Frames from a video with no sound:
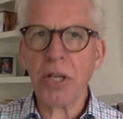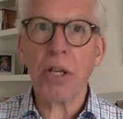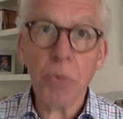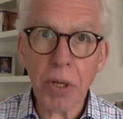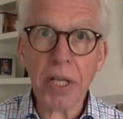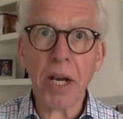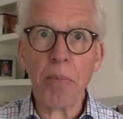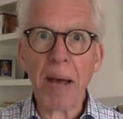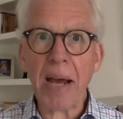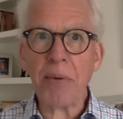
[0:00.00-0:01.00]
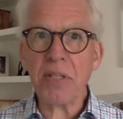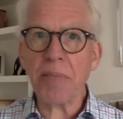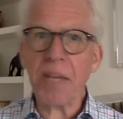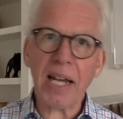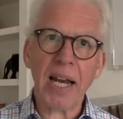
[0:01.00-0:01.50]
and you want to go back with
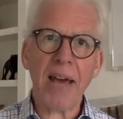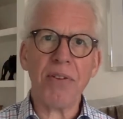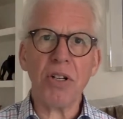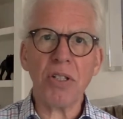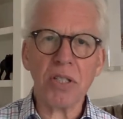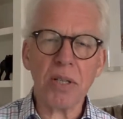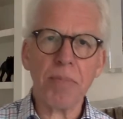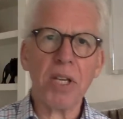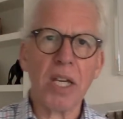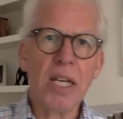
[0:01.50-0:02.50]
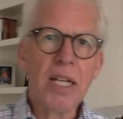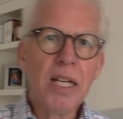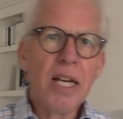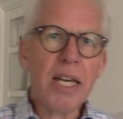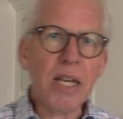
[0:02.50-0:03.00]
something clever and something
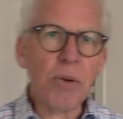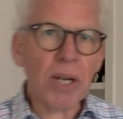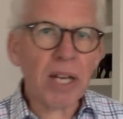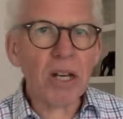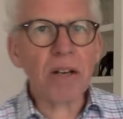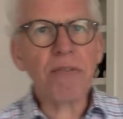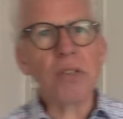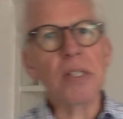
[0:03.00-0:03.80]
equally hurtful